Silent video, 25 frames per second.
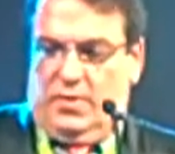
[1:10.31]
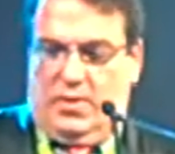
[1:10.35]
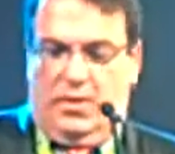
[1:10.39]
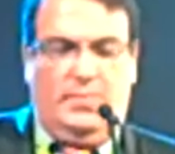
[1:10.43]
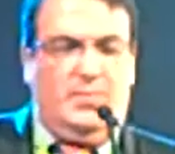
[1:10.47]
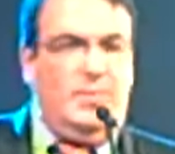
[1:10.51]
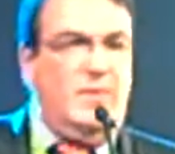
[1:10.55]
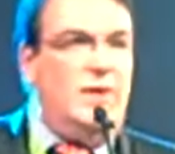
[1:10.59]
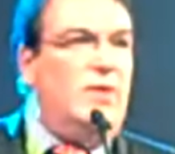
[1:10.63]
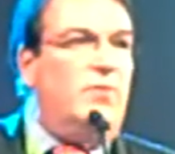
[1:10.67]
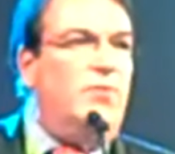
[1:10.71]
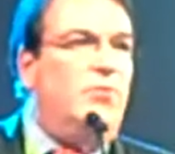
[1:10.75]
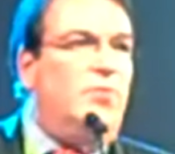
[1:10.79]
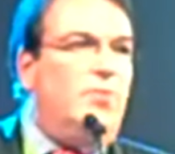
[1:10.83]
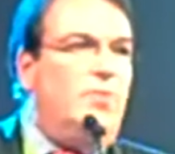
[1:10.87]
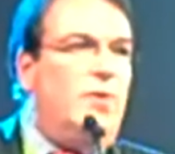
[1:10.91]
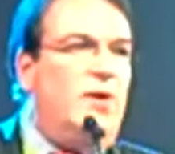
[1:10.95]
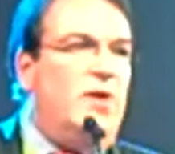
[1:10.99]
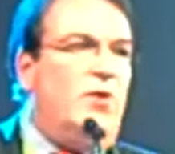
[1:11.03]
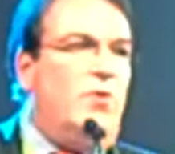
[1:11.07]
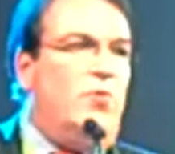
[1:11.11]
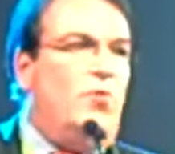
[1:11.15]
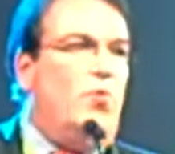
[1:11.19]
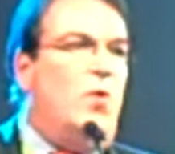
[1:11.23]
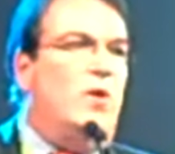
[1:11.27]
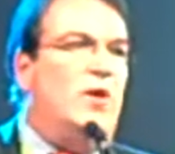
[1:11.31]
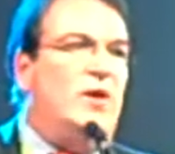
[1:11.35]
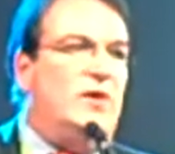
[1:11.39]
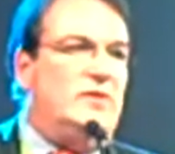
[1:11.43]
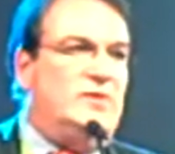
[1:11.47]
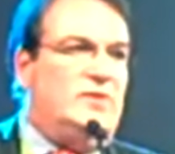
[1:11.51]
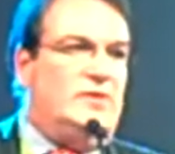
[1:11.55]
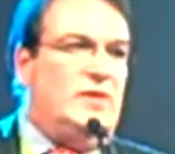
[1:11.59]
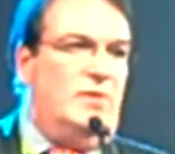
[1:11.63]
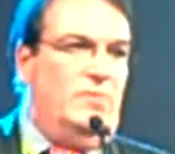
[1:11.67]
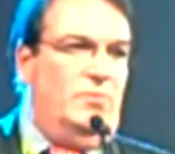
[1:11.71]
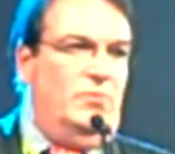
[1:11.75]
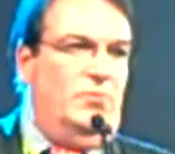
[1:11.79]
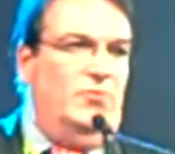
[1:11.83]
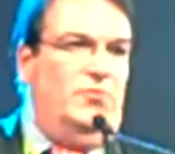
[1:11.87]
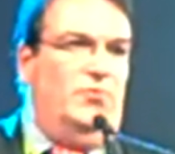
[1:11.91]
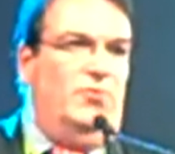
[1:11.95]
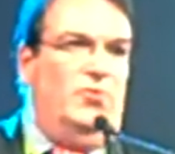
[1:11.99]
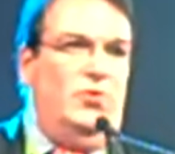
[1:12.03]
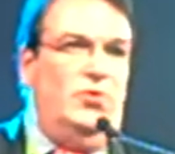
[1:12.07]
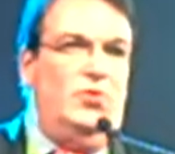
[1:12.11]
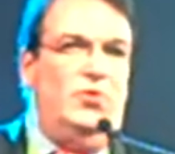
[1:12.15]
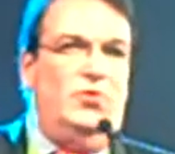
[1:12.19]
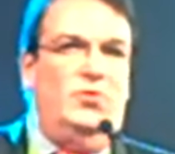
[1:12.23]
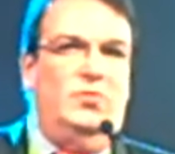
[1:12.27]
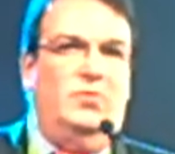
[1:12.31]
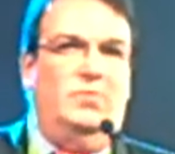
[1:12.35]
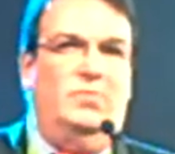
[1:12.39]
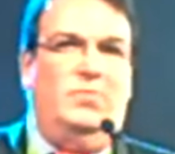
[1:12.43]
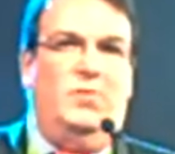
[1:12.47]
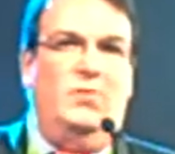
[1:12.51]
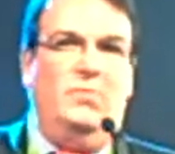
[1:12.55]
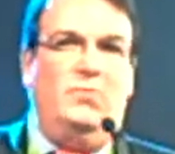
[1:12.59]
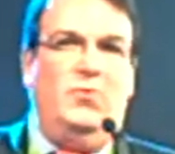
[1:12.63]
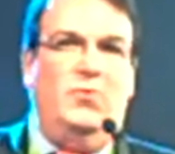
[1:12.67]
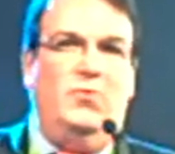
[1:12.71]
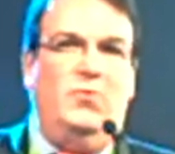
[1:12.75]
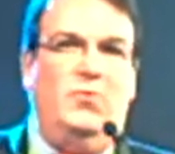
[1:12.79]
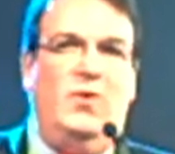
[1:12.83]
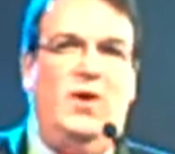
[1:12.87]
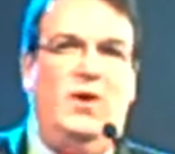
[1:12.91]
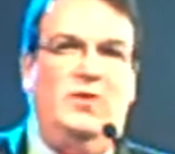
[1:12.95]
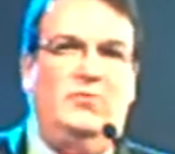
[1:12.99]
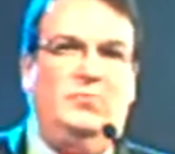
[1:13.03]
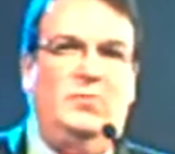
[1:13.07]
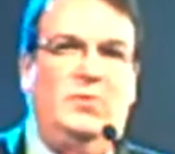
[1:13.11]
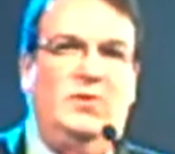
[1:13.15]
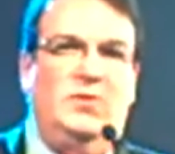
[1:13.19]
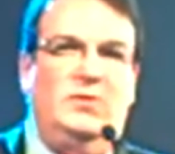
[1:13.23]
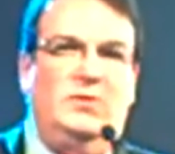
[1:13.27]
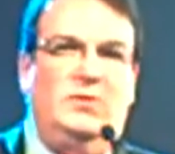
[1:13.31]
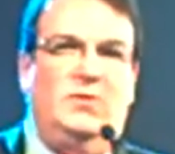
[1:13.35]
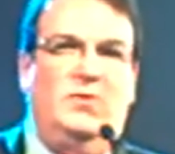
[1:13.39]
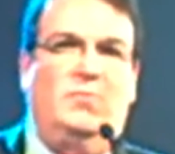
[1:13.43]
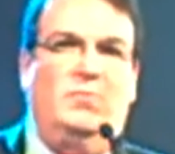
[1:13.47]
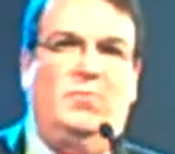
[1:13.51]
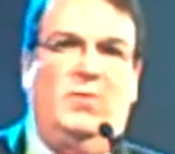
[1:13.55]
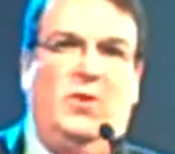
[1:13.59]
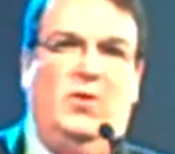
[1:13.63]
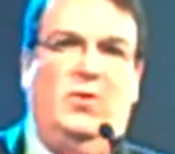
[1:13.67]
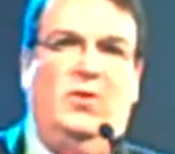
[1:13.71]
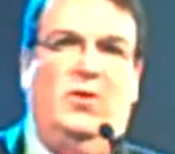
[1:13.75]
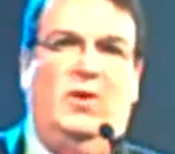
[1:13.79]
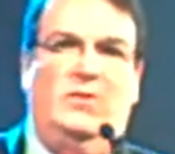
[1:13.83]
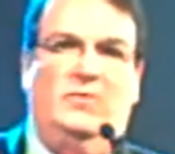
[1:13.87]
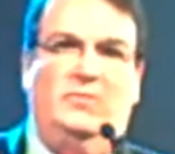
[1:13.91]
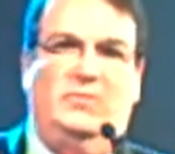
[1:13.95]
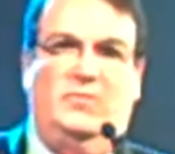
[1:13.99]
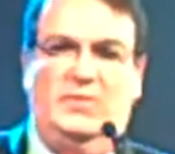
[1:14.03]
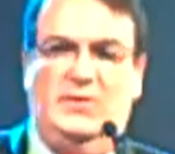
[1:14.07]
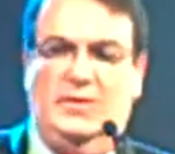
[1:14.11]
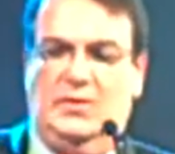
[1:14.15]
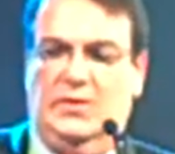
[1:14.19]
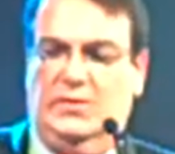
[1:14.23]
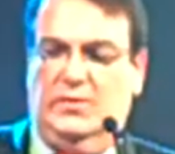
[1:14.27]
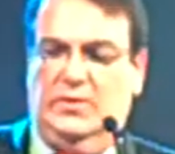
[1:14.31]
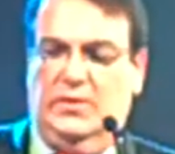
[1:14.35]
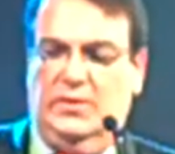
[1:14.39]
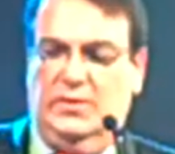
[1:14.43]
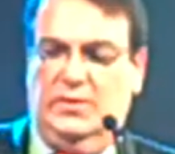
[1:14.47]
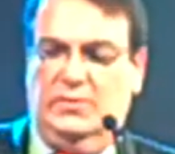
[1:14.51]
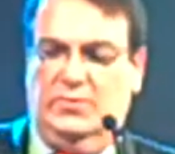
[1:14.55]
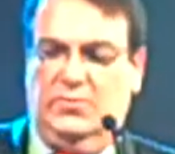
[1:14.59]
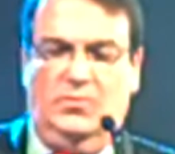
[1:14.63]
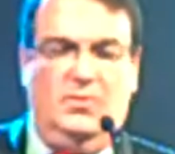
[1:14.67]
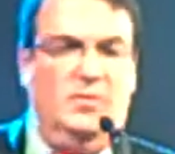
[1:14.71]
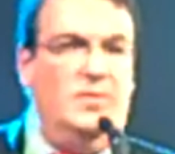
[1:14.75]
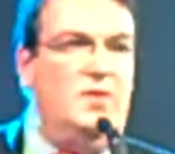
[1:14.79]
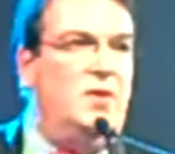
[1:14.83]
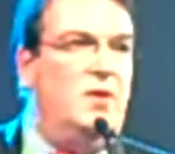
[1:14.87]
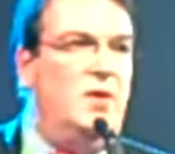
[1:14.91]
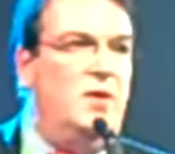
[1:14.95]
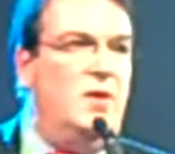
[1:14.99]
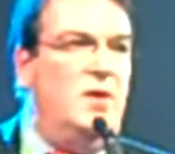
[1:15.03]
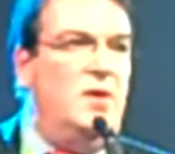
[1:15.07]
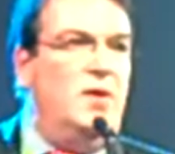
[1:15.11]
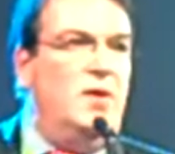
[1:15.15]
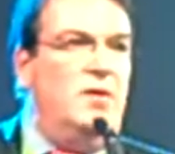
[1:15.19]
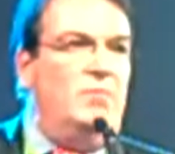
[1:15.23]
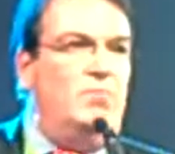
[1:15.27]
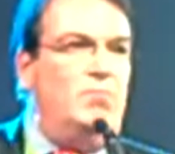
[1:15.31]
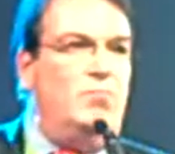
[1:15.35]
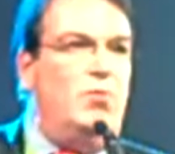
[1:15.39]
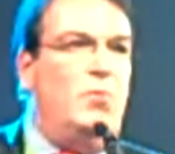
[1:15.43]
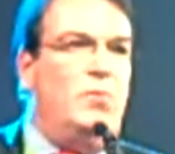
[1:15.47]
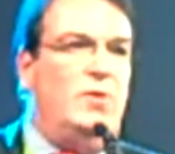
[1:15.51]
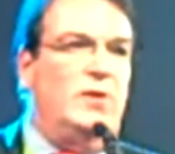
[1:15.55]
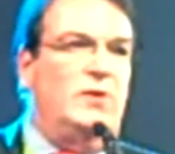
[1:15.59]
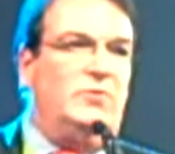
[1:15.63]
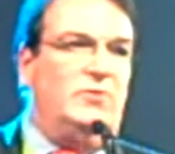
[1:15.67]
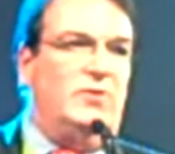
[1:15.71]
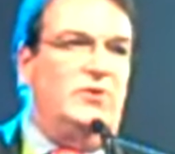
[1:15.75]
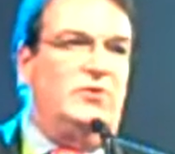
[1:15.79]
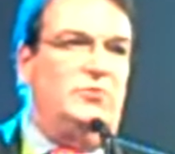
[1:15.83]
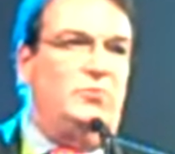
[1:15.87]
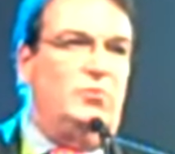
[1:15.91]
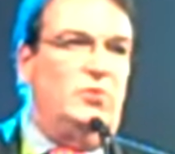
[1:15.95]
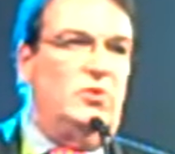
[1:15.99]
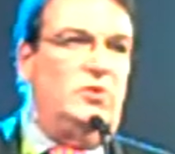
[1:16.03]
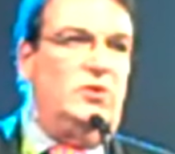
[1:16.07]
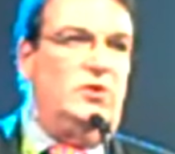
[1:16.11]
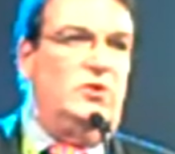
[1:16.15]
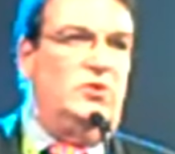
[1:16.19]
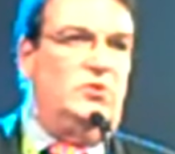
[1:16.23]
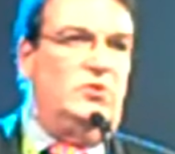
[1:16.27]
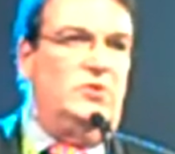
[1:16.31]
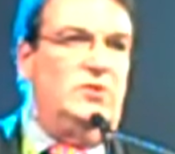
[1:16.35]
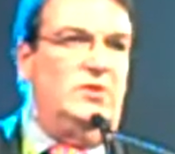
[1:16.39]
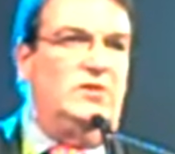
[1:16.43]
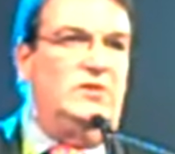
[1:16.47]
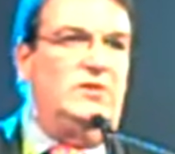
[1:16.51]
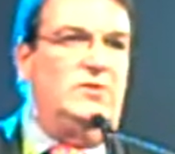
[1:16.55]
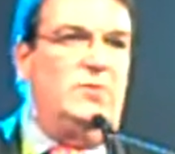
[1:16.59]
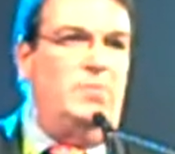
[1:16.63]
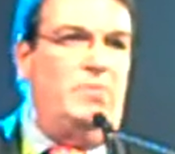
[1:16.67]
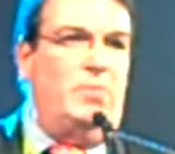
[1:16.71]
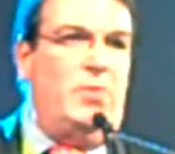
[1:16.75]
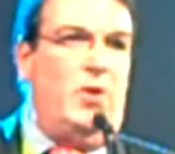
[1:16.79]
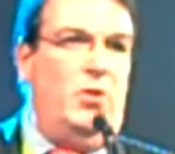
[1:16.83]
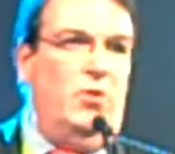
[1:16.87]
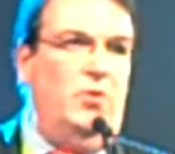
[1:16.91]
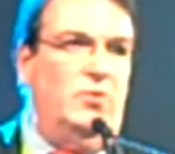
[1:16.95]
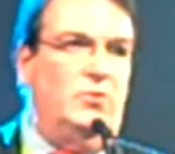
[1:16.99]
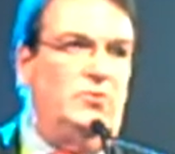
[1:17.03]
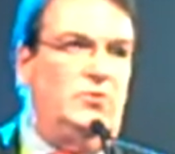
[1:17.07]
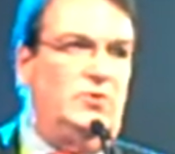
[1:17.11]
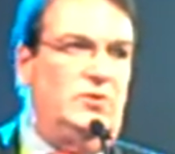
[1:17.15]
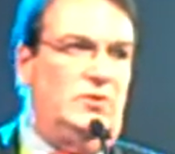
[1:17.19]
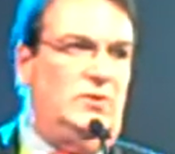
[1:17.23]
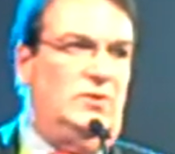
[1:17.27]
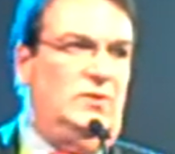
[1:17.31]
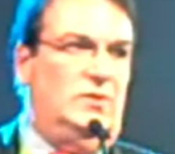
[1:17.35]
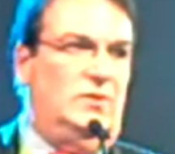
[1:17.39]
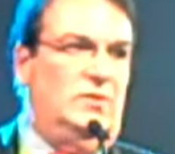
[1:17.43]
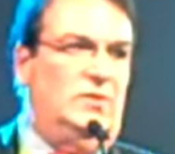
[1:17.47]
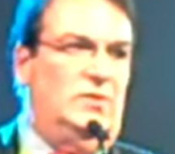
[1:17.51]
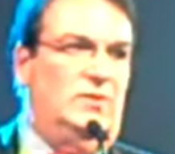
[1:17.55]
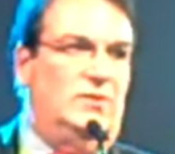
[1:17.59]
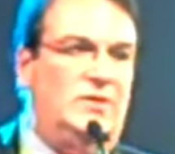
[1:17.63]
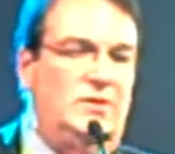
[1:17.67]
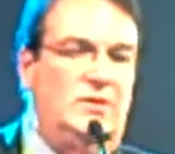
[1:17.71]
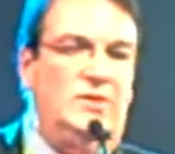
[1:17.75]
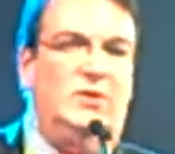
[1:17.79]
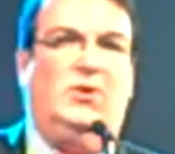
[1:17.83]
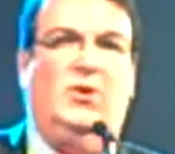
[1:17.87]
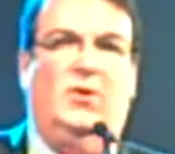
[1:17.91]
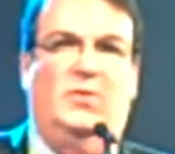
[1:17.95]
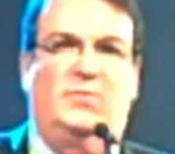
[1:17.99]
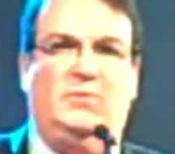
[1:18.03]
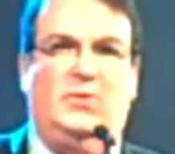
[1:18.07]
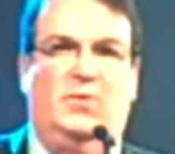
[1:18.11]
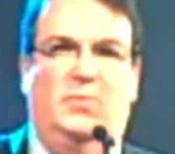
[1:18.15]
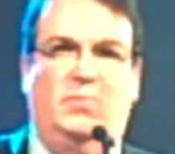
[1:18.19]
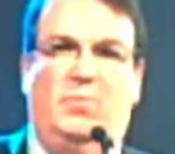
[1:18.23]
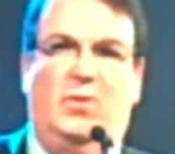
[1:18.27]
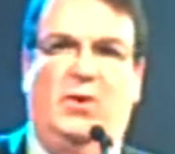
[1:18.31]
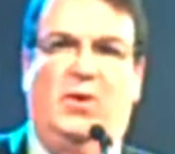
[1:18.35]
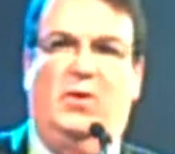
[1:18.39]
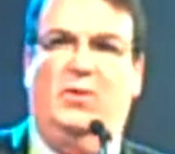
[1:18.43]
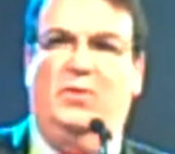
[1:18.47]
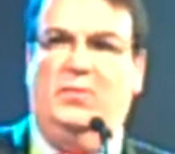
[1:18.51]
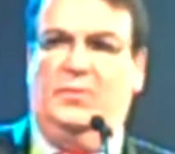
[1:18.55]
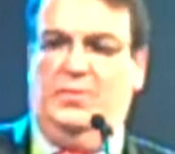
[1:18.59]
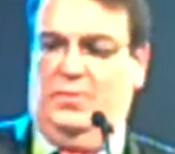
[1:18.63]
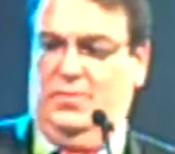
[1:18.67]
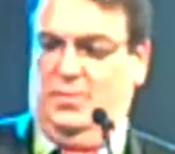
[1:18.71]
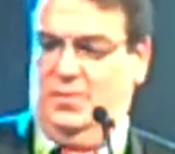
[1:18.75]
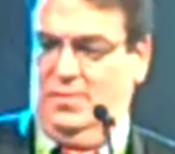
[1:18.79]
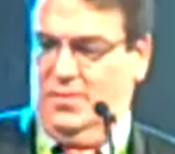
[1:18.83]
Let me bring one example for you. People who have been in São Paulo has visited us. Public transportation in São Paulo city, the city of São Paulo.